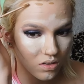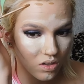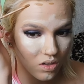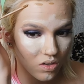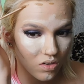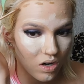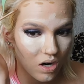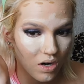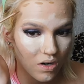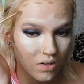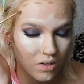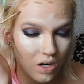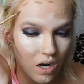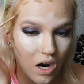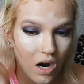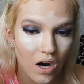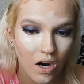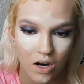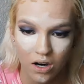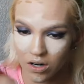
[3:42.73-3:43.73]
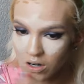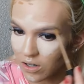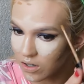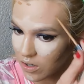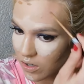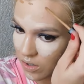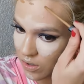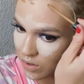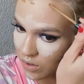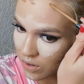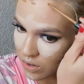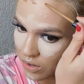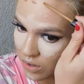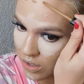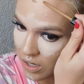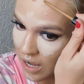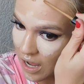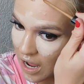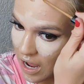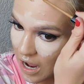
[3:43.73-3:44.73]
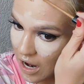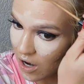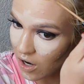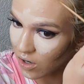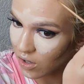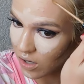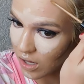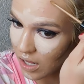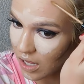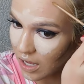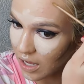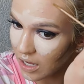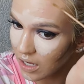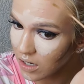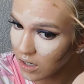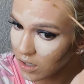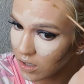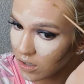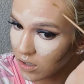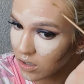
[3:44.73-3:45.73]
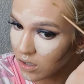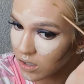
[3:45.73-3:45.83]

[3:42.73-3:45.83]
around our hairline,